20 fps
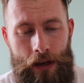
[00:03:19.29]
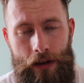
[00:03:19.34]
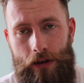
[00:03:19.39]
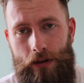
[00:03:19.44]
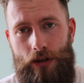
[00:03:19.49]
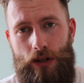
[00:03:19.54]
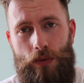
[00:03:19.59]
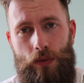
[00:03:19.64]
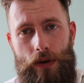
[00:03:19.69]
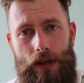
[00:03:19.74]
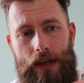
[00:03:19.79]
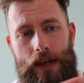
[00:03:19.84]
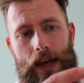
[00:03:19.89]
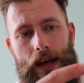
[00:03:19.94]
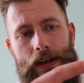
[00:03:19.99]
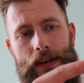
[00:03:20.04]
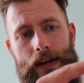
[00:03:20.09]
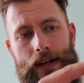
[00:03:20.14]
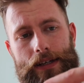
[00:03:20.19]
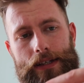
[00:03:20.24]
You just want to get
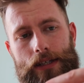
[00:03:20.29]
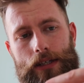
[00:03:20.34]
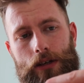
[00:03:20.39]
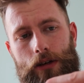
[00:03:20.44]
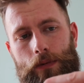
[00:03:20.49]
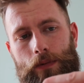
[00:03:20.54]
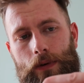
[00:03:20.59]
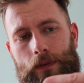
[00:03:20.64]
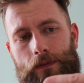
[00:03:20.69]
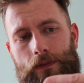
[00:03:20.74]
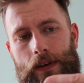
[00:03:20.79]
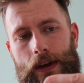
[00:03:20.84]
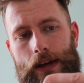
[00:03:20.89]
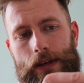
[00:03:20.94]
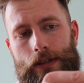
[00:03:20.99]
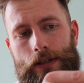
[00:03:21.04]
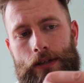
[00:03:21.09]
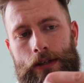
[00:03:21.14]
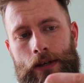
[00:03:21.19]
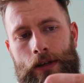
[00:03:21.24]
a nice scoop of
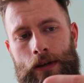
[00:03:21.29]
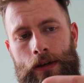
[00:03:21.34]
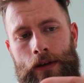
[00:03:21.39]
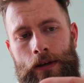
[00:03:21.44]
this.